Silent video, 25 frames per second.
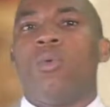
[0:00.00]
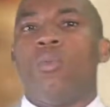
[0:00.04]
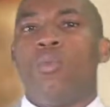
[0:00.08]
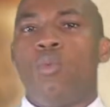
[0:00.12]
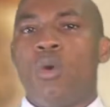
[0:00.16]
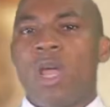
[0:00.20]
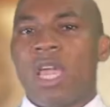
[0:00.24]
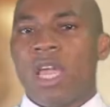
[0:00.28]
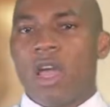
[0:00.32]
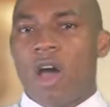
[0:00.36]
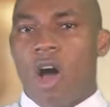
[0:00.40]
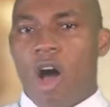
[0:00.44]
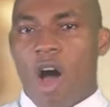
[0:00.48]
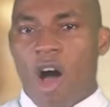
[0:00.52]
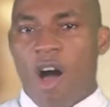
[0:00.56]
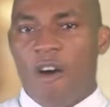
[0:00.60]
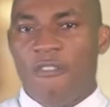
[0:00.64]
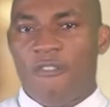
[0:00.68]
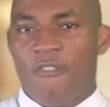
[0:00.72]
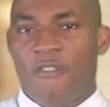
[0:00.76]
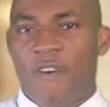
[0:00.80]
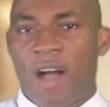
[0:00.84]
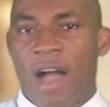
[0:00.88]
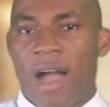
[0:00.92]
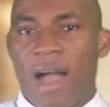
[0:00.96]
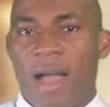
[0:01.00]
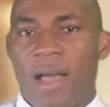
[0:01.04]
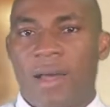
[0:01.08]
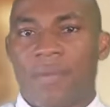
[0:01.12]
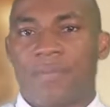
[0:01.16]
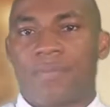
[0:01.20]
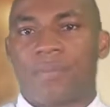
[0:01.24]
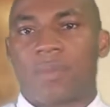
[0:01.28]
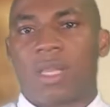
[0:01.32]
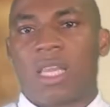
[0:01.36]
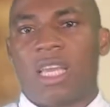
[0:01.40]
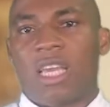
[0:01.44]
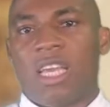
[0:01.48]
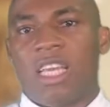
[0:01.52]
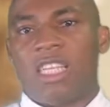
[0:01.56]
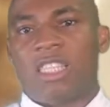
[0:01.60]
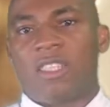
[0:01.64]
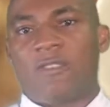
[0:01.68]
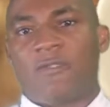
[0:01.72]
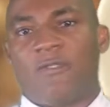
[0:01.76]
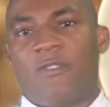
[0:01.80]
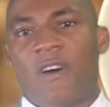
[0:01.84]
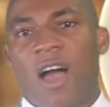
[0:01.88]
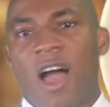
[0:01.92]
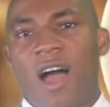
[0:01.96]
we offer
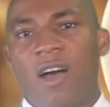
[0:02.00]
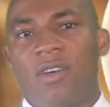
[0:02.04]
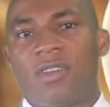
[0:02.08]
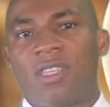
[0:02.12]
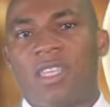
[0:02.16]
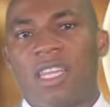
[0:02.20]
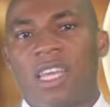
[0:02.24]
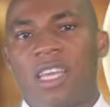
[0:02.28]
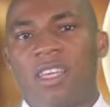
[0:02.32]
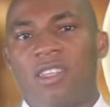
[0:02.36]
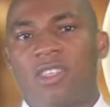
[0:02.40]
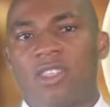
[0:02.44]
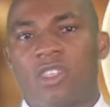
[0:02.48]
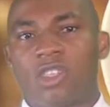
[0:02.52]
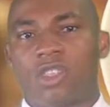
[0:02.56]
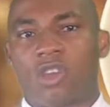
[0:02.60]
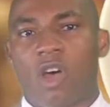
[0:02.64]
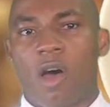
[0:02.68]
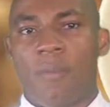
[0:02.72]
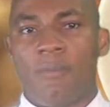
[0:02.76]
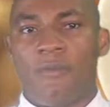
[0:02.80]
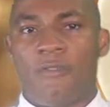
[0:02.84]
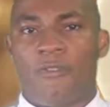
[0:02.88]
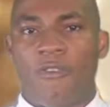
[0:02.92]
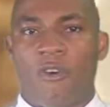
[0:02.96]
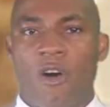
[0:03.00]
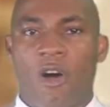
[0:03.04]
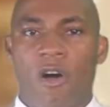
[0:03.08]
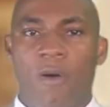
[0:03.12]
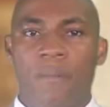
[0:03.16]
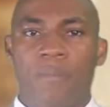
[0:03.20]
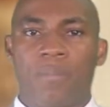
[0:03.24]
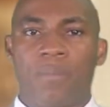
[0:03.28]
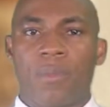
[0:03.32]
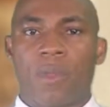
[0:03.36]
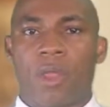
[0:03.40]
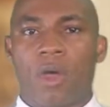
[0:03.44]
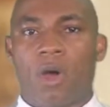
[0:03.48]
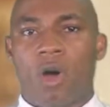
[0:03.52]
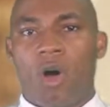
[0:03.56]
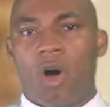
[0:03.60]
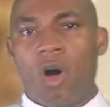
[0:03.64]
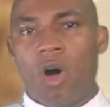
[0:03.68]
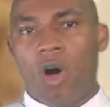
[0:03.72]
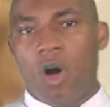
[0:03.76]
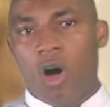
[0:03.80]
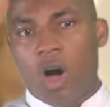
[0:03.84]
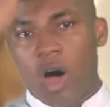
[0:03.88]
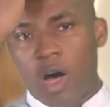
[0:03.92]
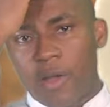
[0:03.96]
is found in some form
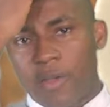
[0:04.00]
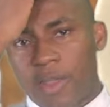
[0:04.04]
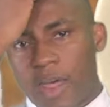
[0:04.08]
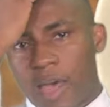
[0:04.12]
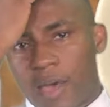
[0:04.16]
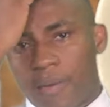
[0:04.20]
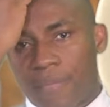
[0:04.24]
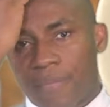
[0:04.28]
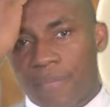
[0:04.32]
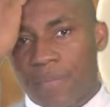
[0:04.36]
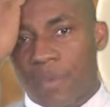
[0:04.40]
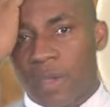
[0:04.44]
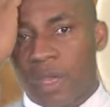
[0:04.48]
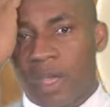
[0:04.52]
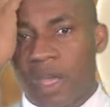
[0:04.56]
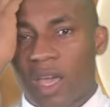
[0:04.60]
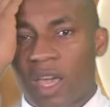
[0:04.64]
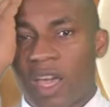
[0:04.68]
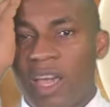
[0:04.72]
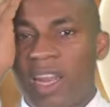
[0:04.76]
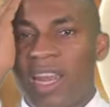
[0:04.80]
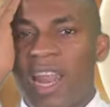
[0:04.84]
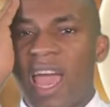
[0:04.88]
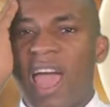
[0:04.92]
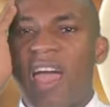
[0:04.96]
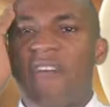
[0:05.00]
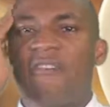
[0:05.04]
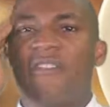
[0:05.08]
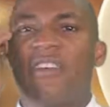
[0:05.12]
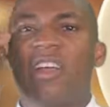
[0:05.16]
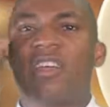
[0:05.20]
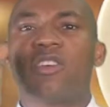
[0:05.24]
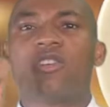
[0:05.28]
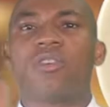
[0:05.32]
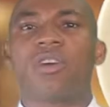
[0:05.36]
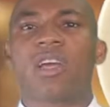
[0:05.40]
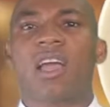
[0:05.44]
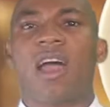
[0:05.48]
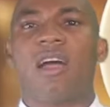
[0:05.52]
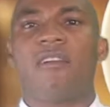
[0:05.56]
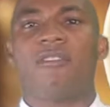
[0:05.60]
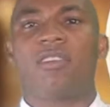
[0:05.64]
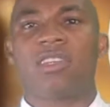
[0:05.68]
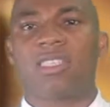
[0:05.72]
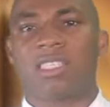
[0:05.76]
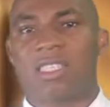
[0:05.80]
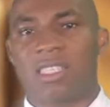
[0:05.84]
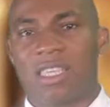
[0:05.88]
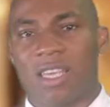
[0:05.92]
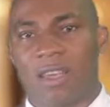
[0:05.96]
or other in every
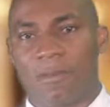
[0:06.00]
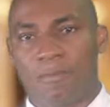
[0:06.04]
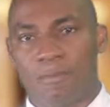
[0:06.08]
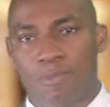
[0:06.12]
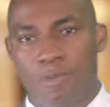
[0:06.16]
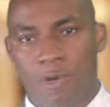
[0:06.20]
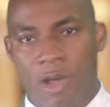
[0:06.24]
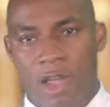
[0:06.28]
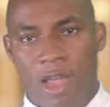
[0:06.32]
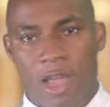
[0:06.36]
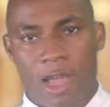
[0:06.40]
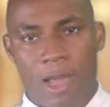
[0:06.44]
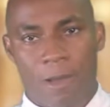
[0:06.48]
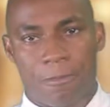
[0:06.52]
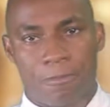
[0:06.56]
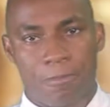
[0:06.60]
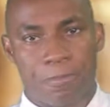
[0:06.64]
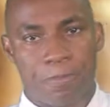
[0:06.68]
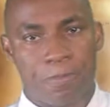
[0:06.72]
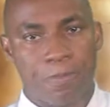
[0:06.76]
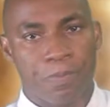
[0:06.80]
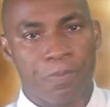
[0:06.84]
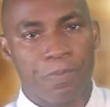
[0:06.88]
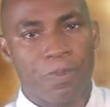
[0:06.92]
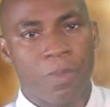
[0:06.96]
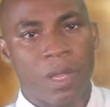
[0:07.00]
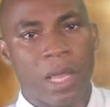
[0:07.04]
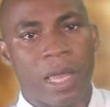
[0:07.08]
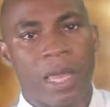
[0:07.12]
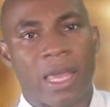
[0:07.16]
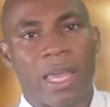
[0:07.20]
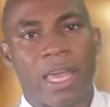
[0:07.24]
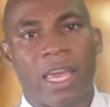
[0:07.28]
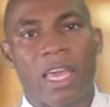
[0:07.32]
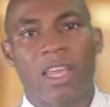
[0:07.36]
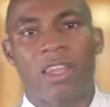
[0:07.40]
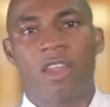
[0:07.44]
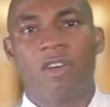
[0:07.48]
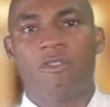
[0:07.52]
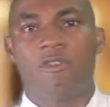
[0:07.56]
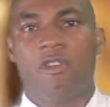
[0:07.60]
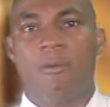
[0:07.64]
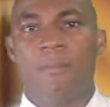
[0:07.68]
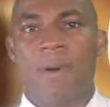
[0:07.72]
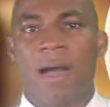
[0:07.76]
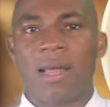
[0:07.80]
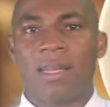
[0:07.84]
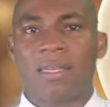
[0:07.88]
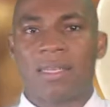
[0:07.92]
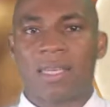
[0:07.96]
Eucharistic prayer in the
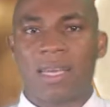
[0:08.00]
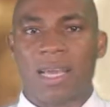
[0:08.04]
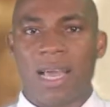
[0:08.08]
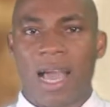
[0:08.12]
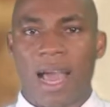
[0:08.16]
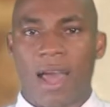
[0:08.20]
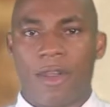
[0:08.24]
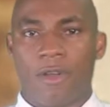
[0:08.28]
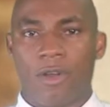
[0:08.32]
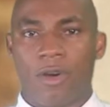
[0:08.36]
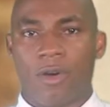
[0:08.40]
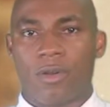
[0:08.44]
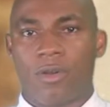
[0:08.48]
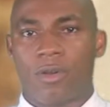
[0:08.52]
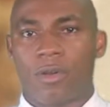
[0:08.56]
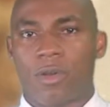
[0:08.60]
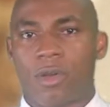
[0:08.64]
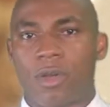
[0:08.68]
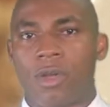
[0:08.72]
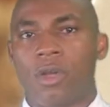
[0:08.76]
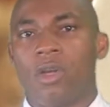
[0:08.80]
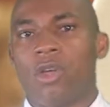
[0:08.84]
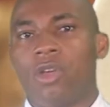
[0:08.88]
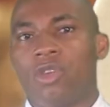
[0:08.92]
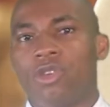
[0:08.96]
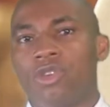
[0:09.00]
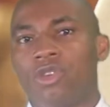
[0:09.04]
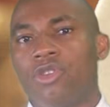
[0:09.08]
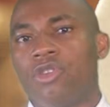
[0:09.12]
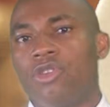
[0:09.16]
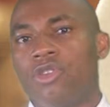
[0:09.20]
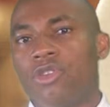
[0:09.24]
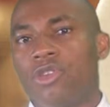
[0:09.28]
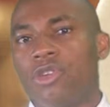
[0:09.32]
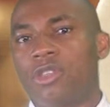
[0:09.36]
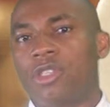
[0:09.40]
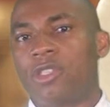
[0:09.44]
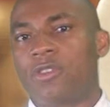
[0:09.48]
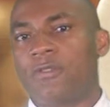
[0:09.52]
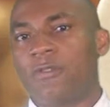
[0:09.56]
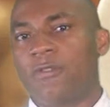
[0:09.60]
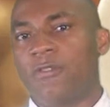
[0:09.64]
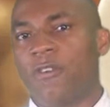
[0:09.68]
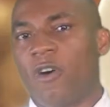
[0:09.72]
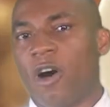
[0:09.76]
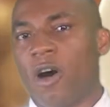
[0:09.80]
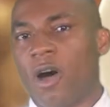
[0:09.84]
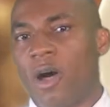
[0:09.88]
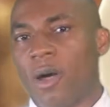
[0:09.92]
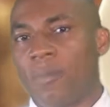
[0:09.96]
Roman canon used
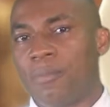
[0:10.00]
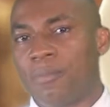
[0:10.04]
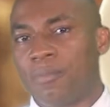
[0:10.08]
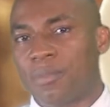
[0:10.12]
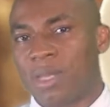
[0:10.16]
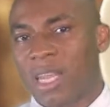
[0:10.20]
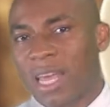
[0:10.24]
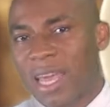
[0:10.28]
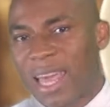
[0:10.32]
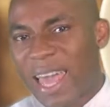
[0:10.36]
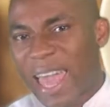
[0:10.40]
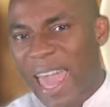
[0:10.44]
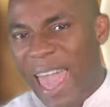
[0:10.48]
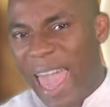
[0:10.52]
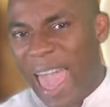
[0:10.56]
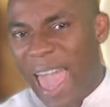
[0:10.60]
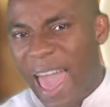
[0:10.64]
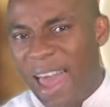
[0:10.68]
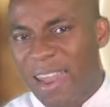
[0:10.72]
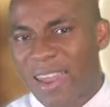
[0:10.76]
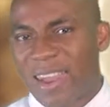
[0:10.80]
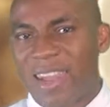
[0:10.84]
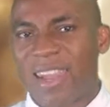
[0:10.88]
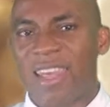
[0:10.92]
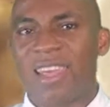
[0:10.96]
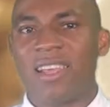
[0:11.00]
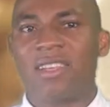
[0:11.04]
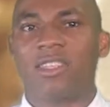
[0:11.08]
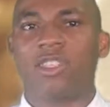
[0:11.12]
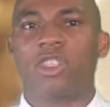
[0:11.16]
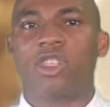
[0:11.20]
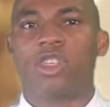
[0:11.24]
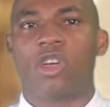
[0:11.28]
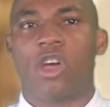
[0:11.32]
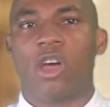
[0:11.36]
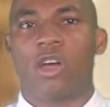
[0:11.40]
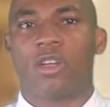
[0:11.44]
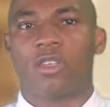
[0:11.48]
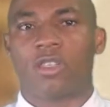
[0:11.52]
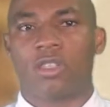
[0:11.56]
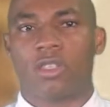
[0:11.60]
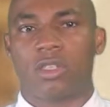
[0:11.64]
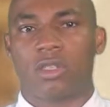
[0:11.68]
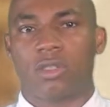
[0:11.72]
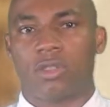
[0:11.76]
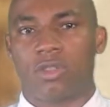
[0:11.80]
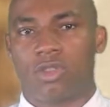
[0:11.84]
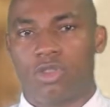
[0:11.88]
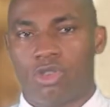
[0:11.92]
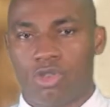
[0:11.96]
from the early church
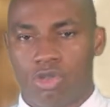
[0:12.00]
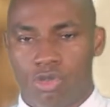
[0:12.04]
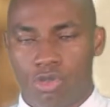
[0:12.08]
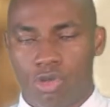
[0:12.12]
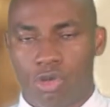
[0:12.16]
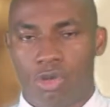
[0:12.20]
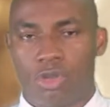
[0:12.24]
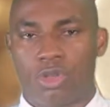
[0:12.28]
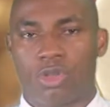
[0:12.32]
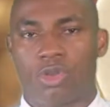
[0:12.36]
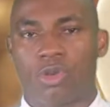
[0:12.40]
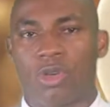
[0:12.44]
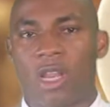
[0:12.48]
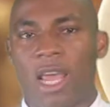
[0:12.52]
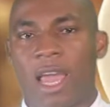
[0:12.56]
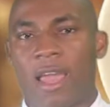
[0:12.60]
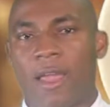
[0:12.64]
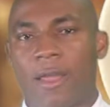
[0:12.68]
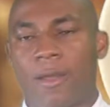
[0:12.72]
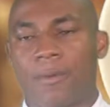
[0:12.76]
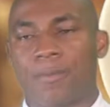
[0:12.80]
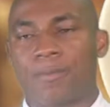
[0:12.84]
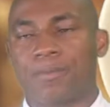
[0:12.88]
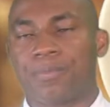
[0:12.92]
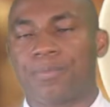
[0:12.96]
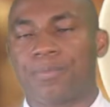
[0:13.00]
through today.